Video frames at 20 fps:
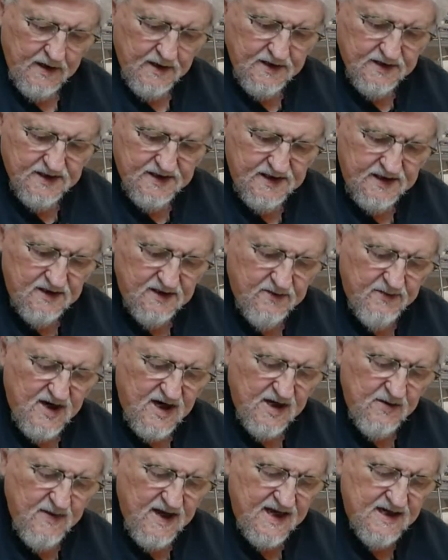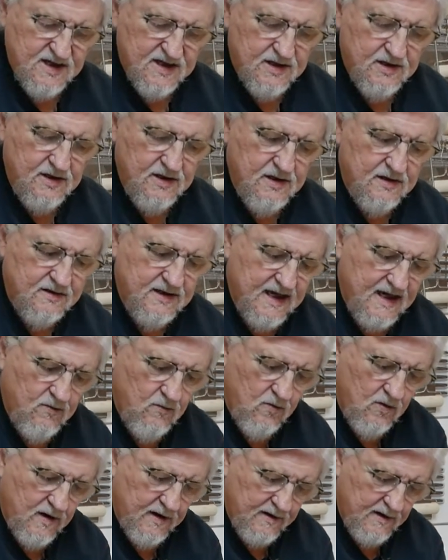Seal the bottom edge so you don't get
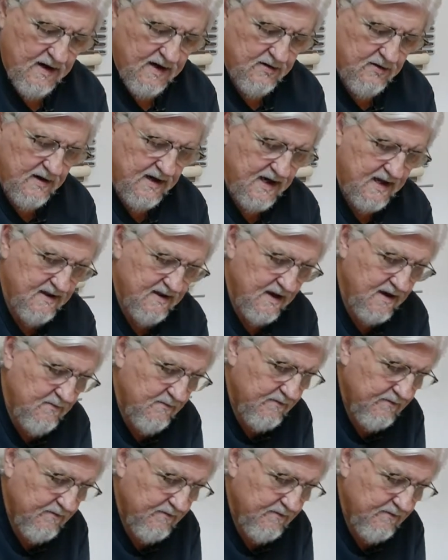water underneath it.